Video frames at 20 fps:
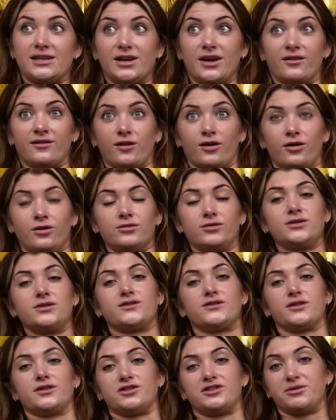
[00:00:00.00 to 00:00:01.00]
years old,
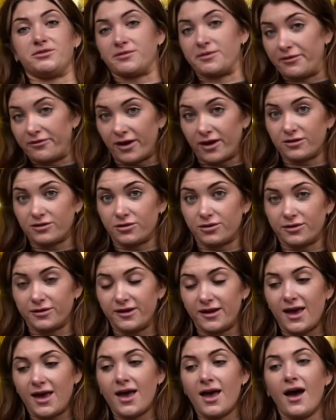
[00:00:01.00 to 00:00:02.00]
so she was my first
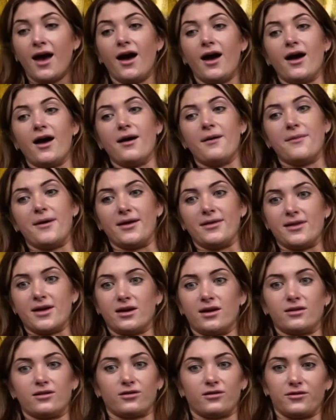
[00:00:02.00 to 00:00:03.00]
horse, and
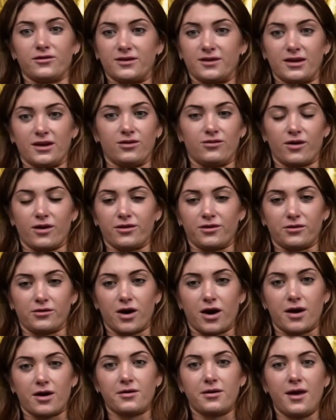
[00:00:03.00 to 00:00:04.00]
then it's obviously grown and
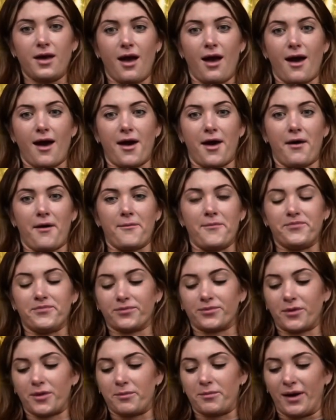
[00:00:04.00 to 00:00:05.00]
grown.
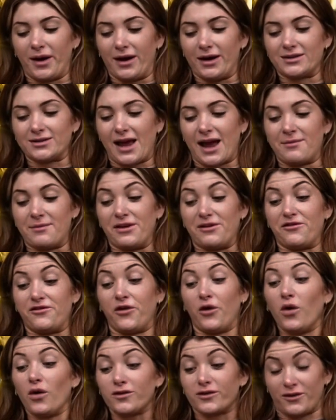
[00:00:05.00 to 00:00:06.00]
But how many
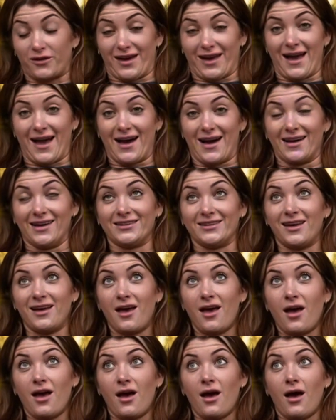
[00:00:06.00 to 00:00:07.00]
falls have I had?
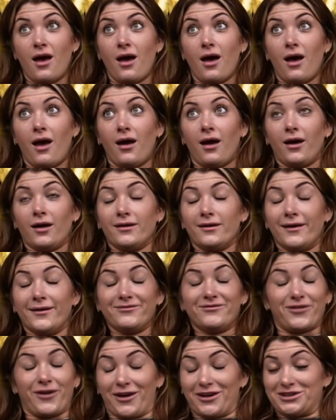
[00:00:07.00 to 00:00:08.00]

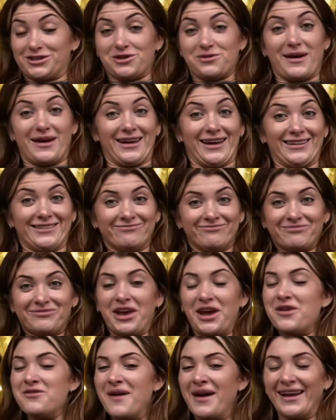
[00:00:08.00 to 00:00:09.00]
Far too many
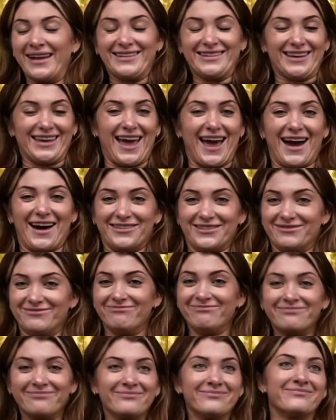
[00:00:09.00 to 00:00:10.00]
to count.
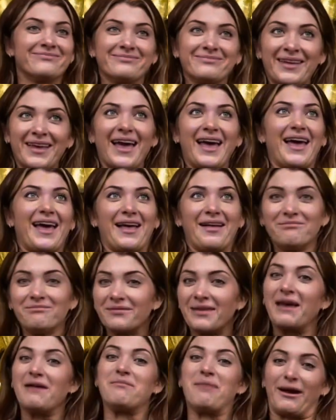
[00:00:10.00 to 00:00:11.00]

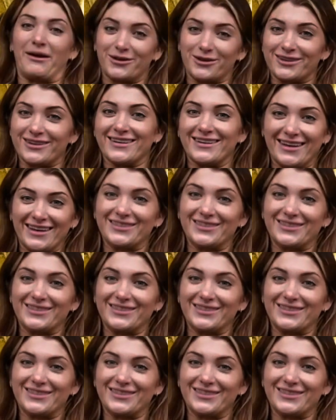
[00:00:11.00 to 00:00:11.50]
Embarrassingly